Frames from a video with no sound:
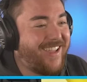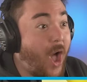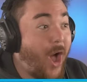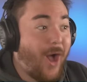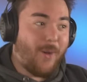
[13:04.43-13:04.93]

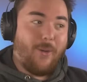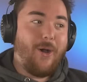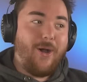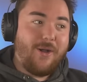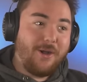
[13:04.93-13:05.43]

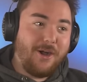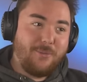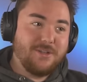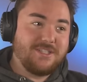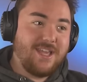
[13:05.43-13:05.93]
oh, oh,
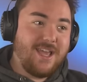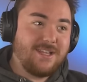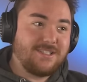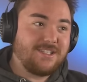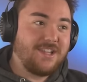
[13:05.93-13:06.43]
what's
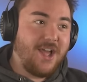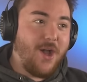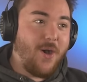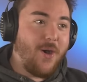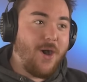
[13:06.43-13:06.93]
this?
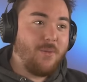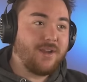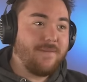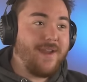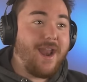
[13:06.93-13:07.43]
Oh,
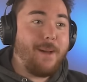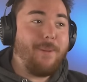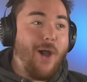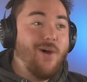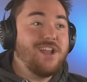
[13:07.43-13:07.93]
we're giving out a
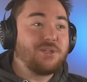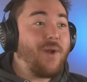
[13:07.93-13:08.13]
bonus